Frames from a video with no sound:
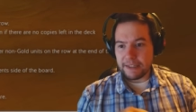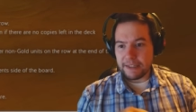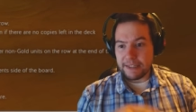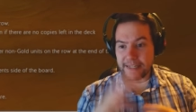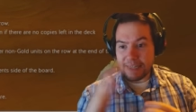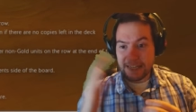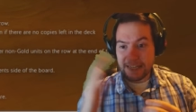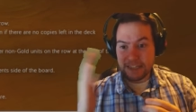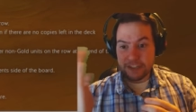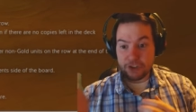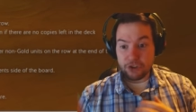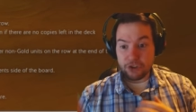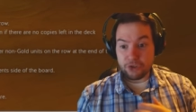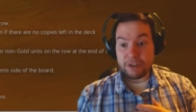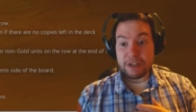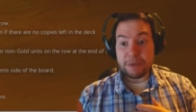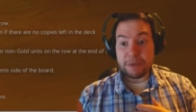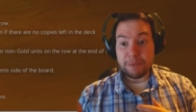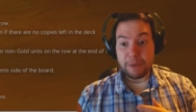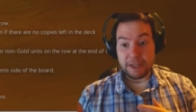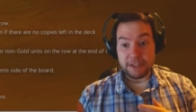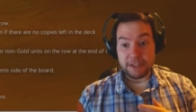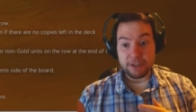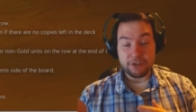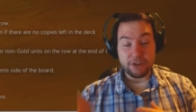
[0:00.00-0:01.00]
he adds 3
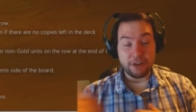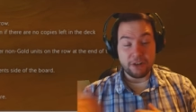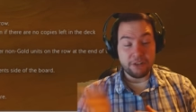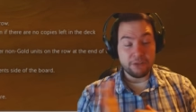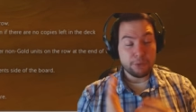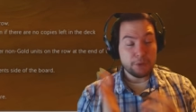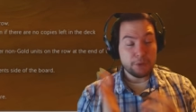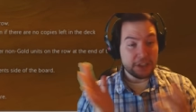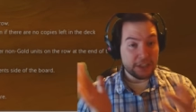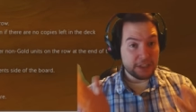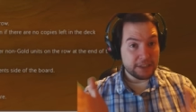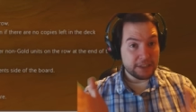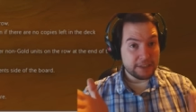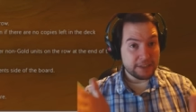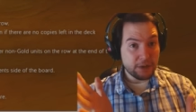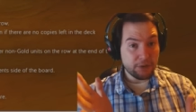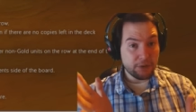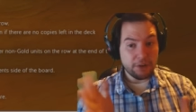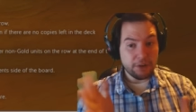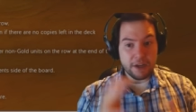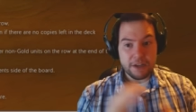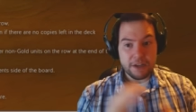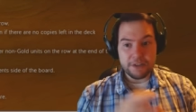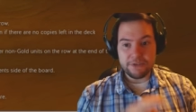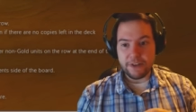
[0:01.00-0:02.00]
base strength, which is
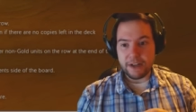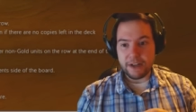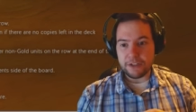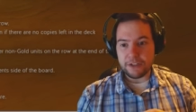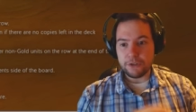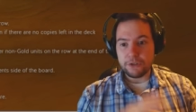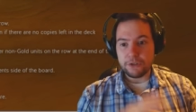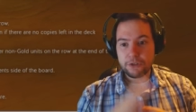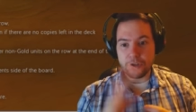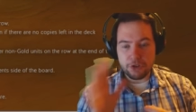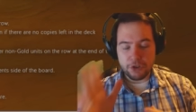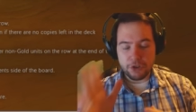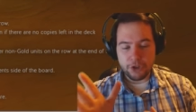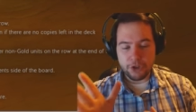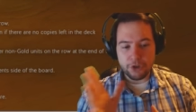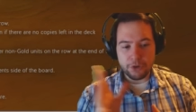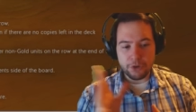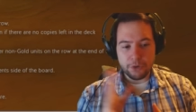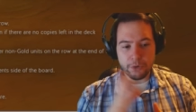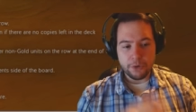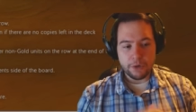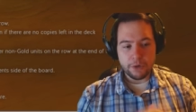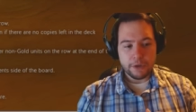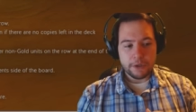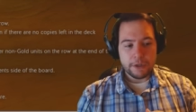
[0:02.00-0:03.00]
still nice value, to
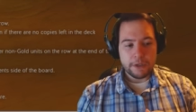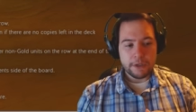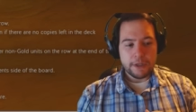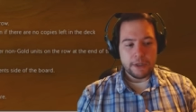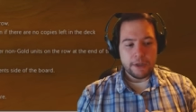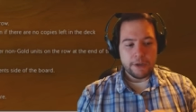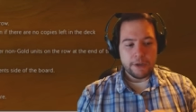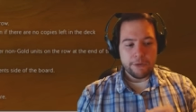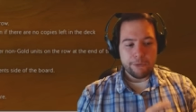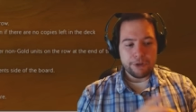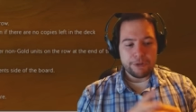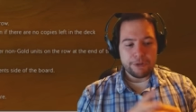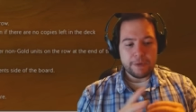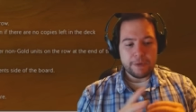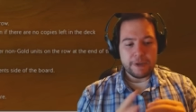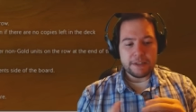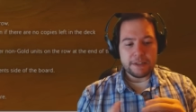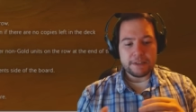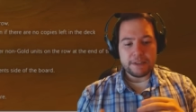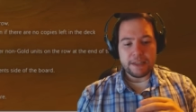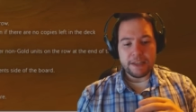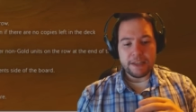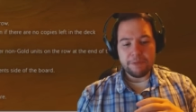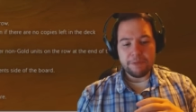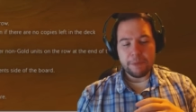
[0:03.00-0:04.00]
2. Which
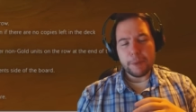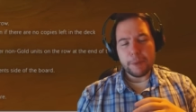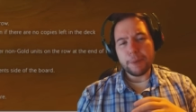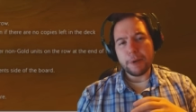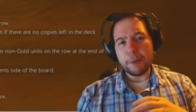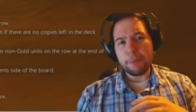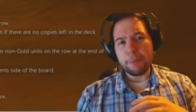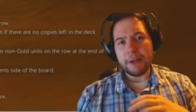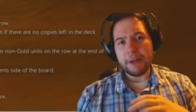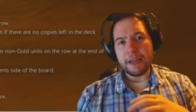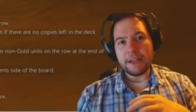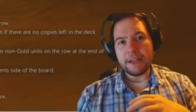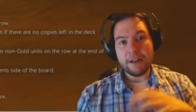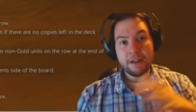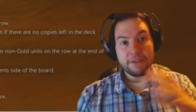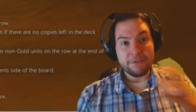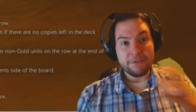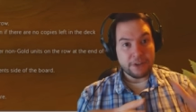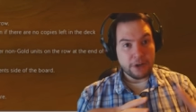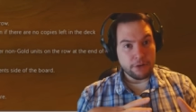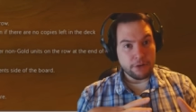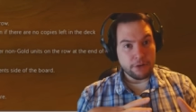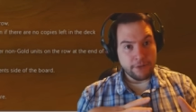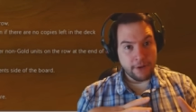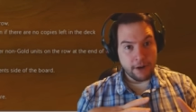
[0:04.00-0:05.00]
means if people are playing like
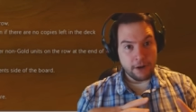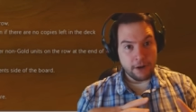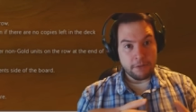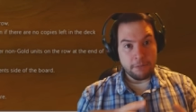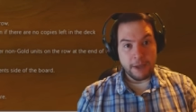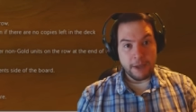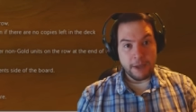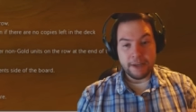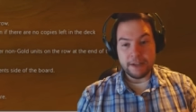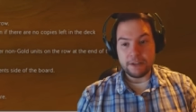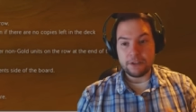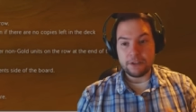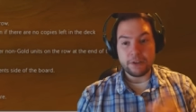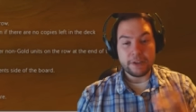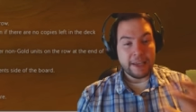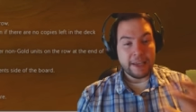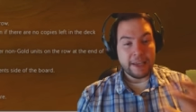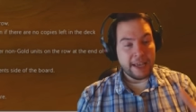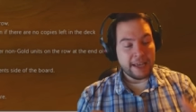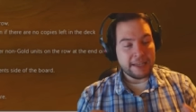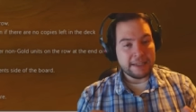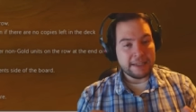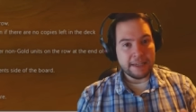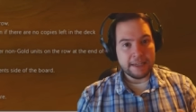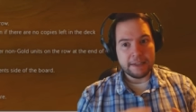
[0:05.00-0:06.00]
Vicovaro Medics and
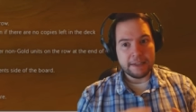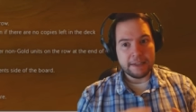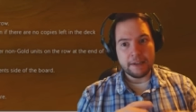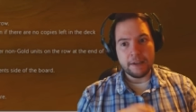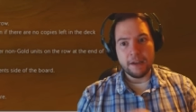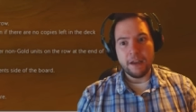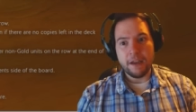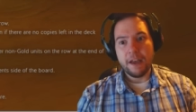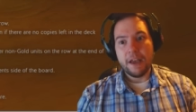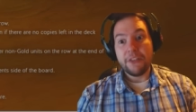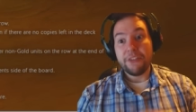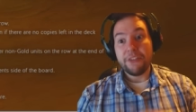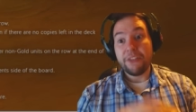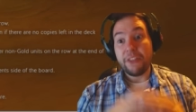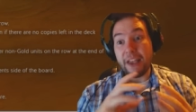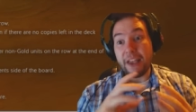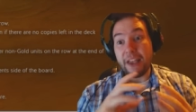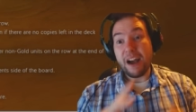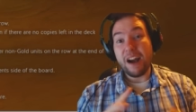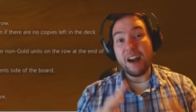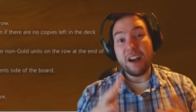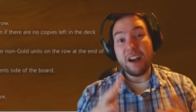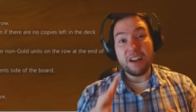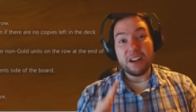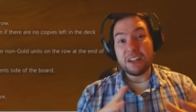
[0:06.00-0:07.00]
Caretaker, they
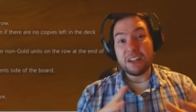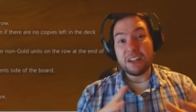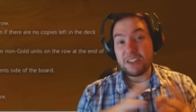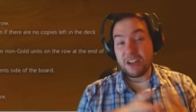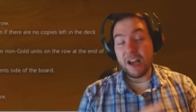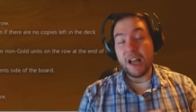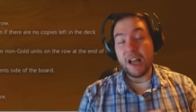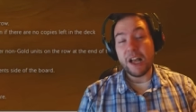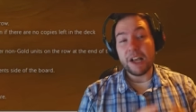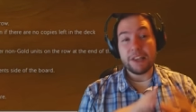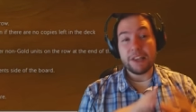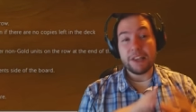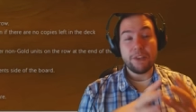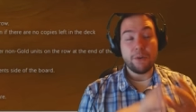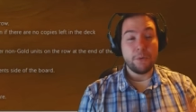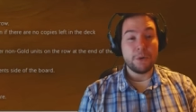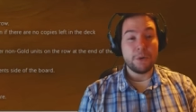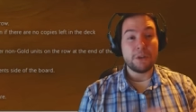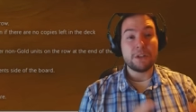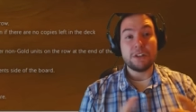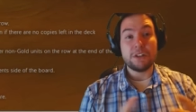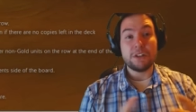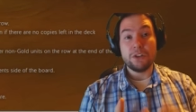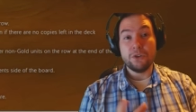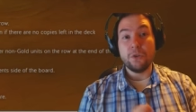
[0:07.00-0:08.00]
are going to target the
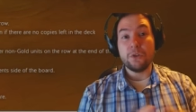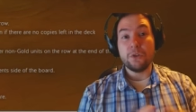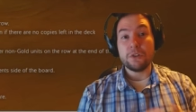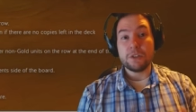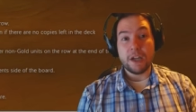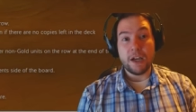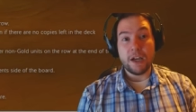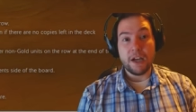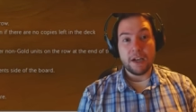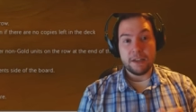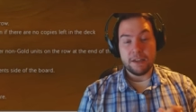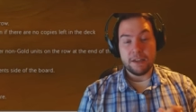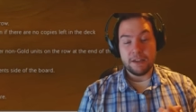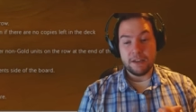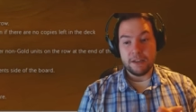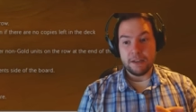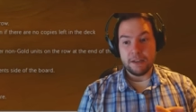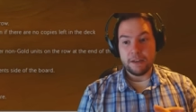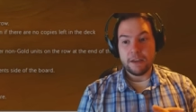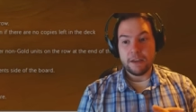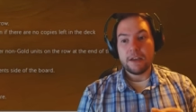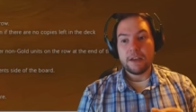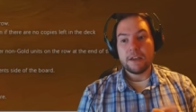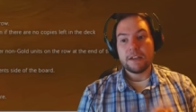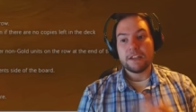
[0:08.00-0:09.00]
ones that you're
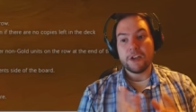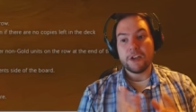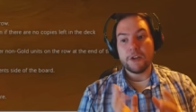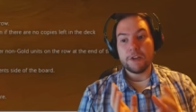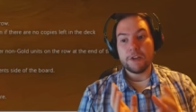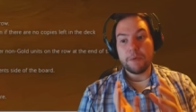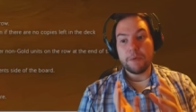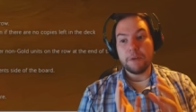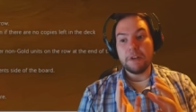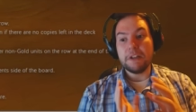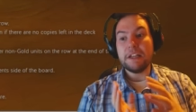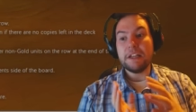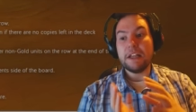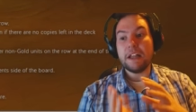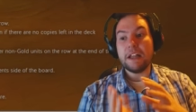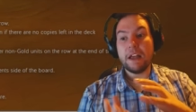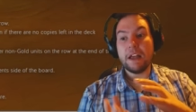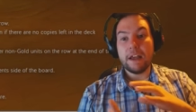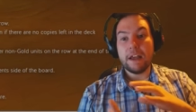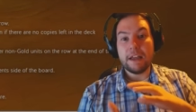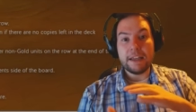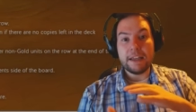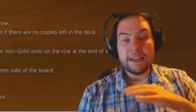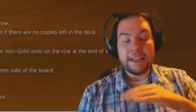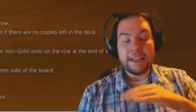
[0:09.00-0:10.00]
targeting. So it's probably up.
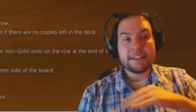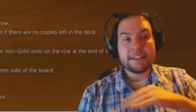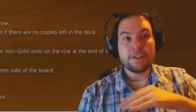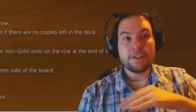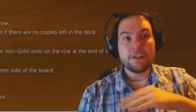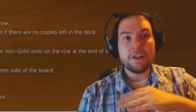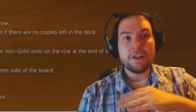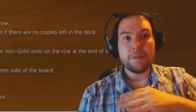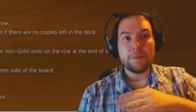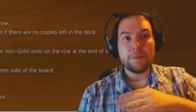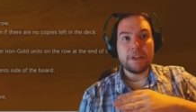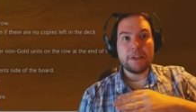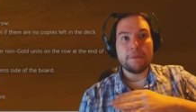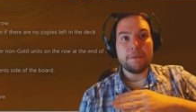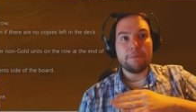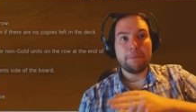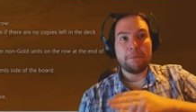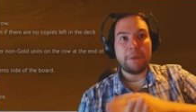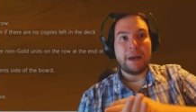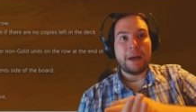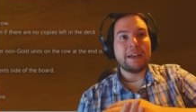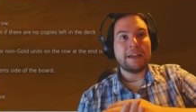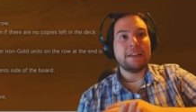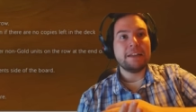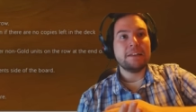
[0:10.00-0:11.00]
It's going to be
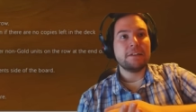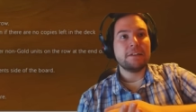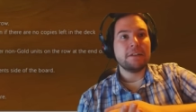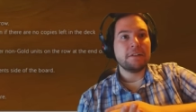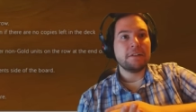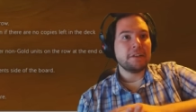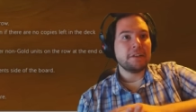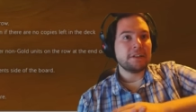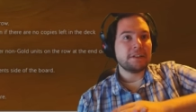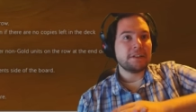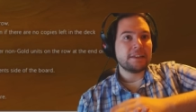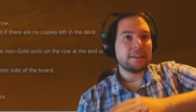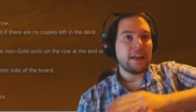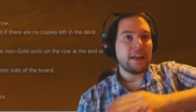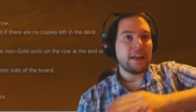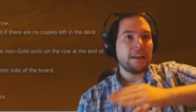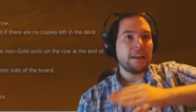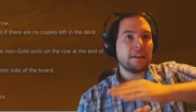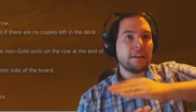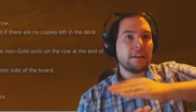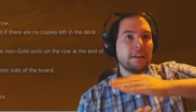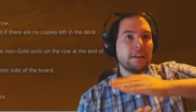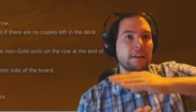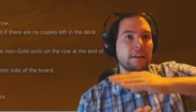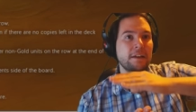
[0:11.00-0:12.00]
back into the
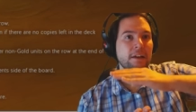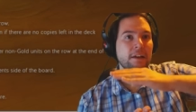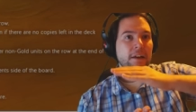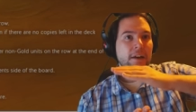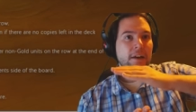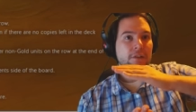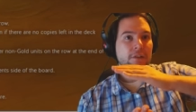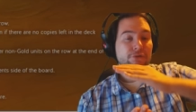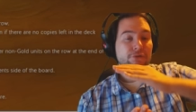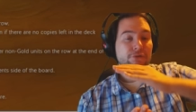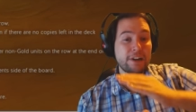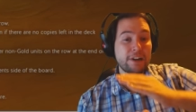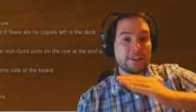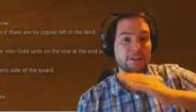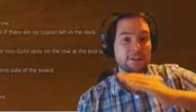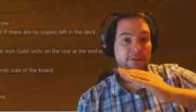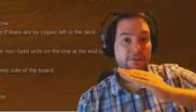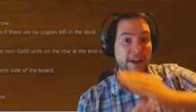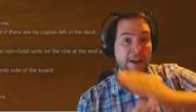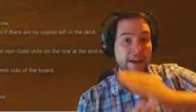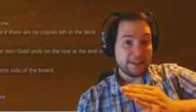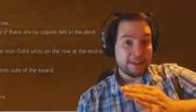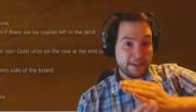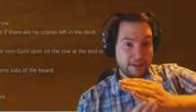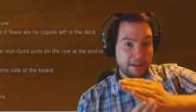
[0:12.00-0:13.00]
Skellige
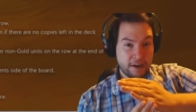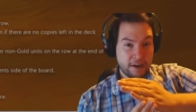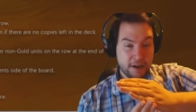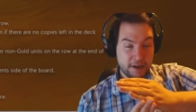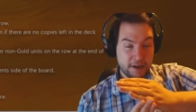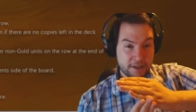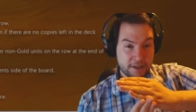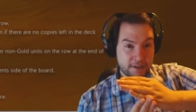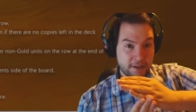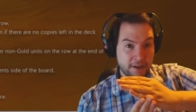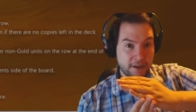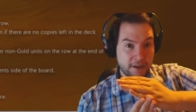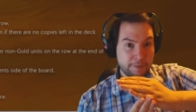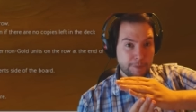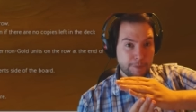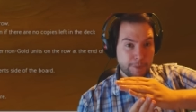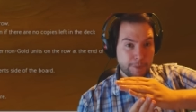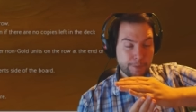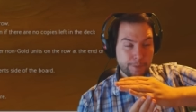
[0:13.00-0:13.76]
Resurrecting archetype,